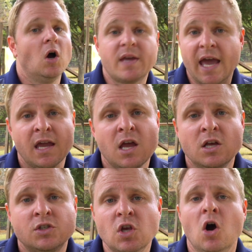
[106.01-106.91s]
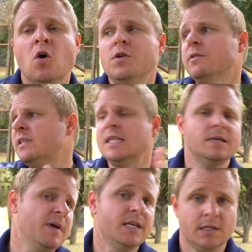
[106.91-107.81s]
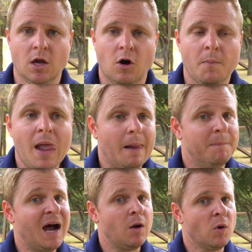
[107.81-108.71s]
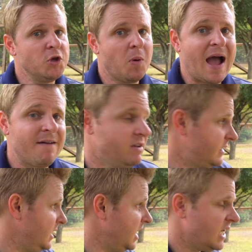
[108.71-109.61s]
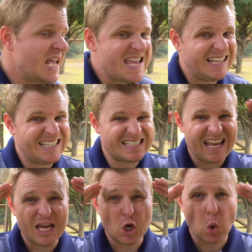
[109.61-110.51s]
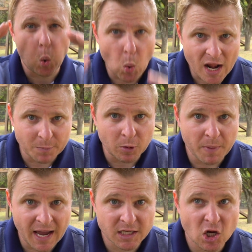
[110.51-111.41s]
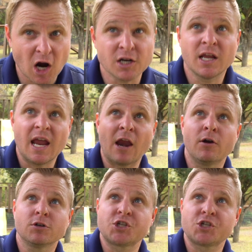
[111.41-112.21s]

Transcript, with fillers: Okay, so you've seen the amazing home, but what you haven't seen is this incredible backyard. Aerial